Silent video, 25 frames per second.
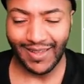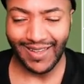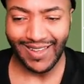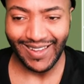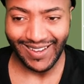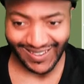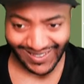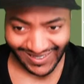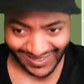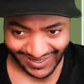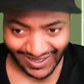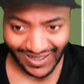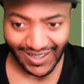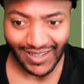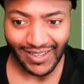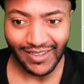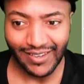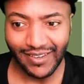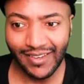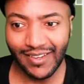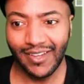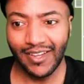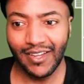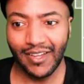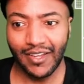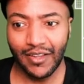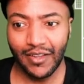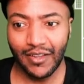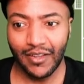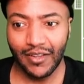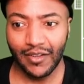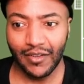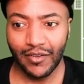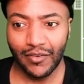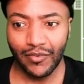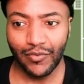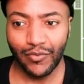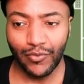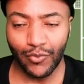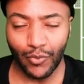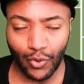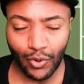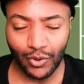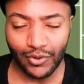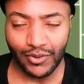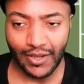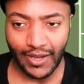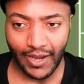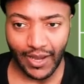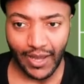again,
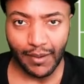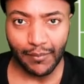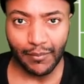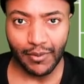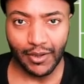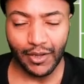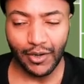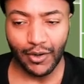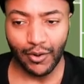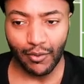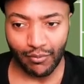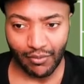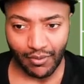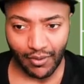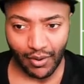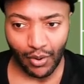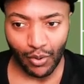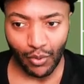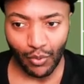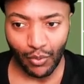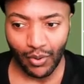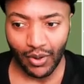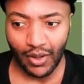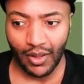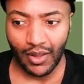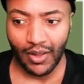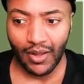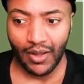fourth game in a row.